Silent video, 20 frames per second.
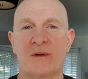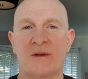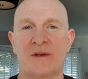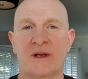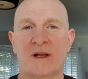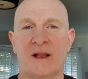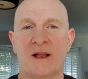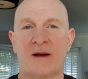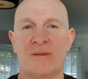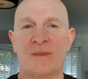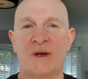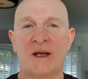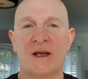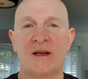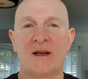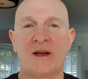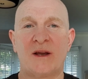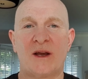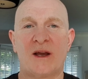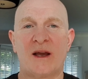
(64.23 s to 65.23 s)
at the club,
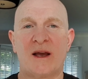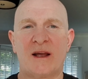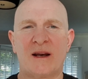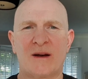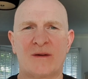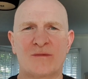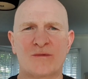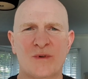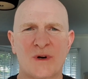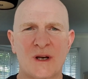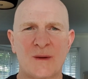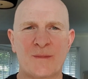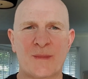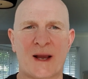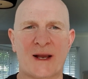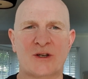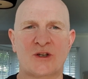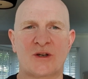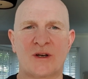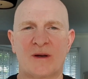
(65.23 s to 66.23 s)
and I'm really
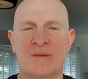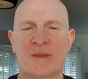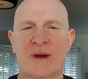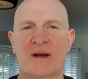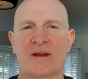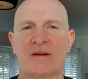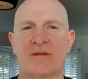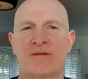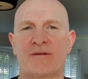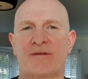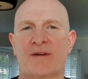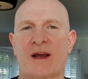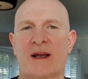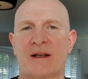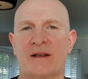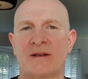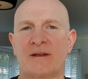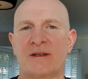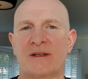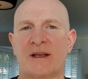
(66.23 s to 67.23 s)
passionate about the
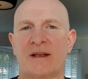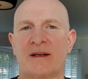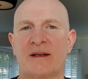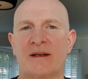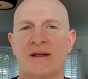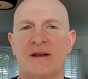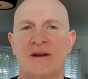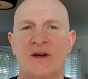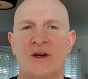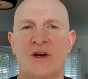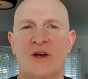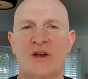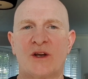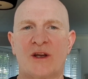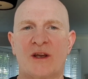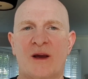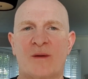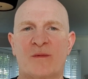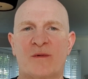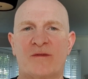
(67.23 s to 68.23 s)
fans and
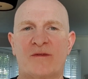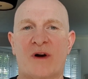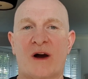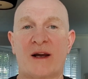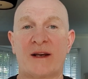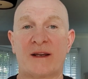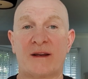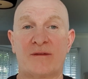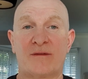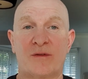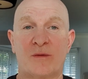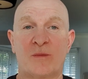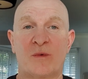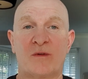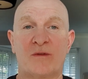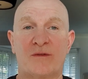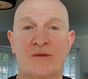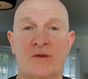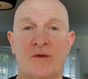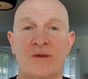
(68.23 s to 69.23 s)
providing football
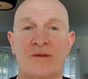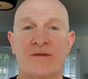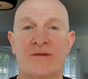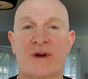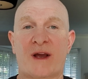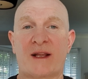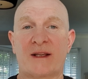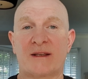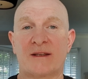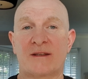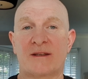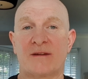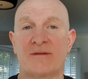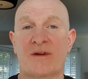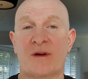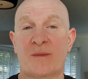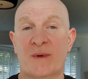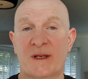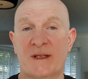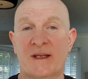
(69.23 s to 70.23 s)
for the fans of
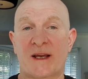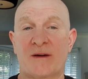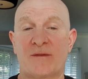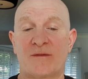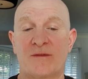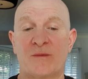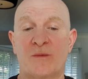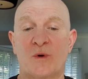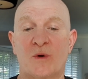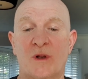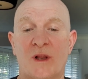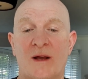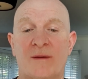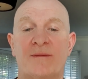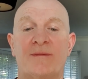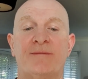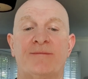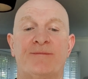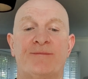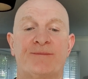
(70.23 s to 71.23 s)
Epping Town Football Club.
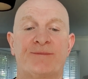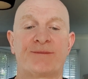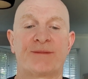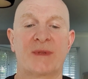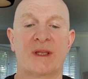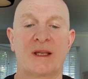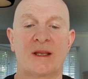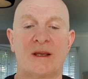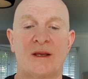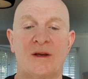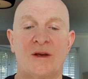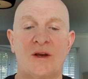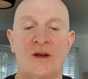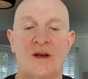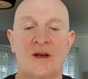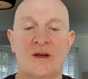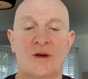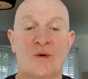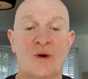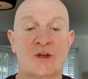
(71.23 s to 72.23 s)

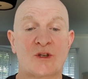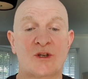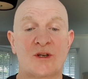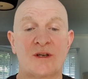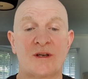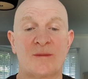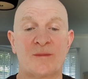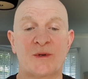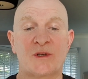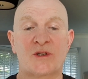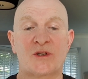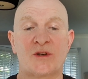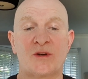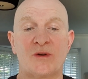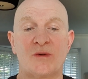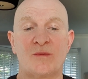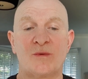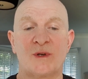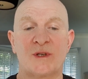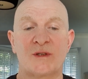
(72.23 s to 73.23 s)
Question number
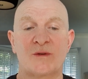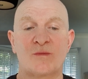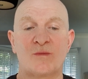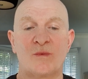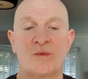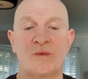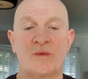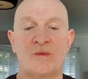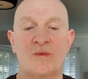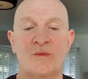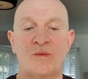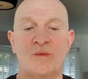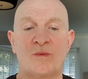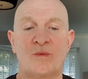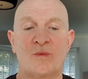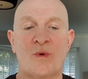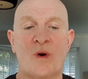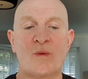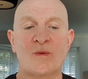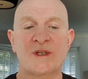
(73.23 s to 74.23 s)
2 was,
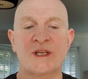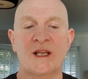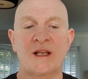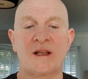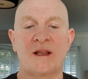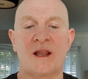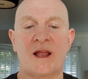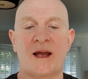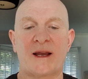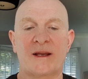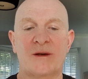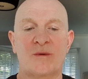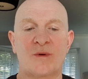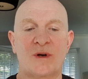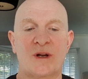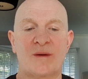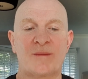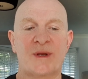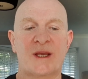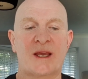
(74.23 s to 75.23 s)
what was it like when
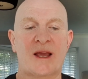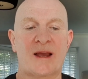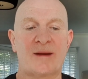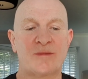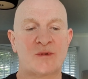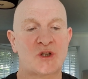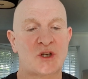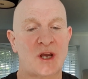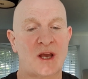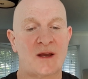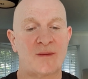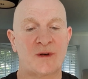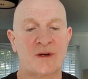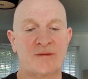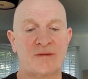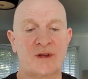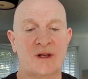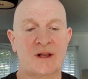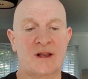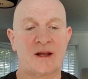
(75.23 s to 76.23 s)
I became chairman
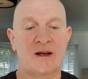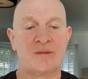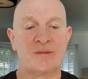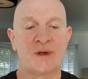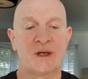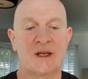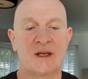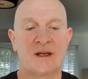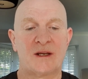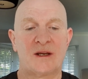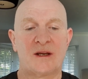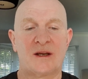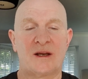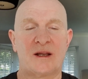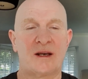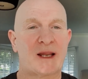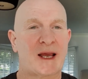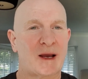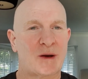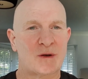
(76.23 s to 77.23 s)
of the club,
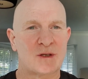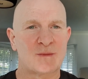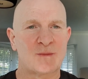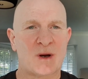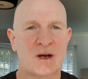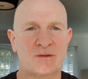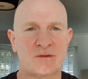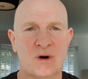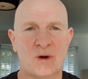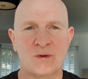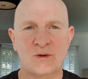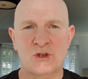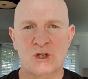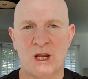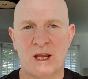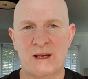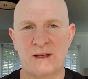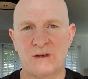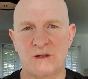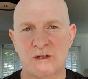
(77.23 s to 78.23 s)
and how has my role
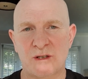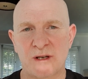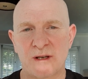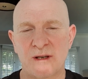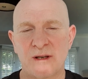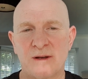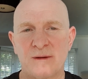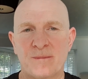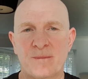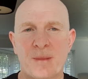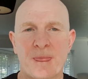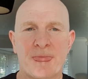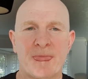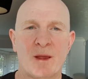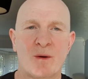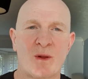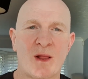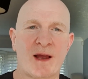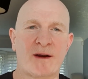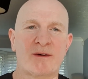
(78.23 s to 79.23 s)
changed?
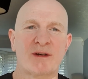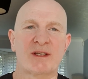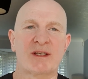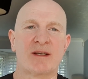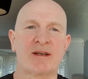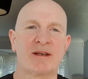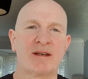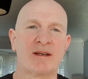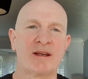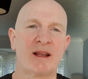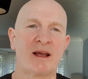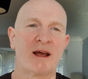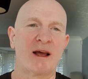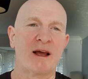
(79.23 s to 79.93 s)
Well, Harrison,